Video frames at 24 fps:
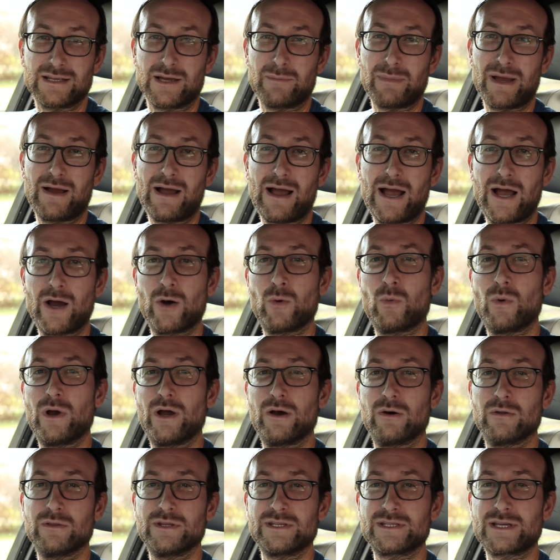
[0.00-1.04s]
about how
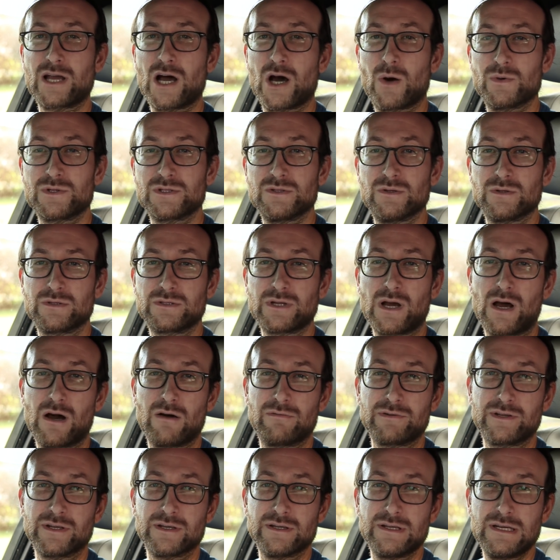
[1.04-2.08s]
well this car was looked
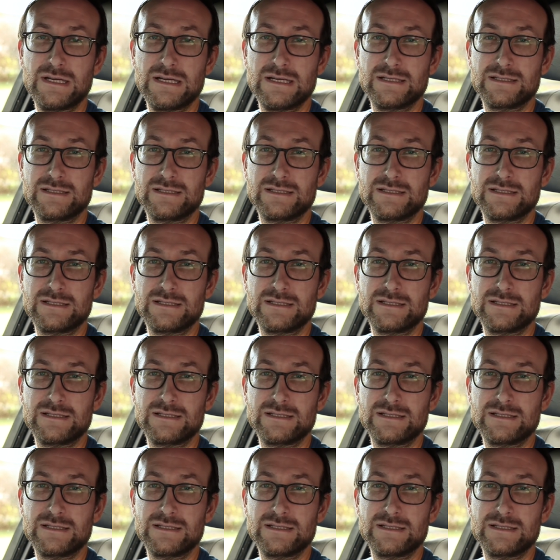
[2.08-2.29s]
after.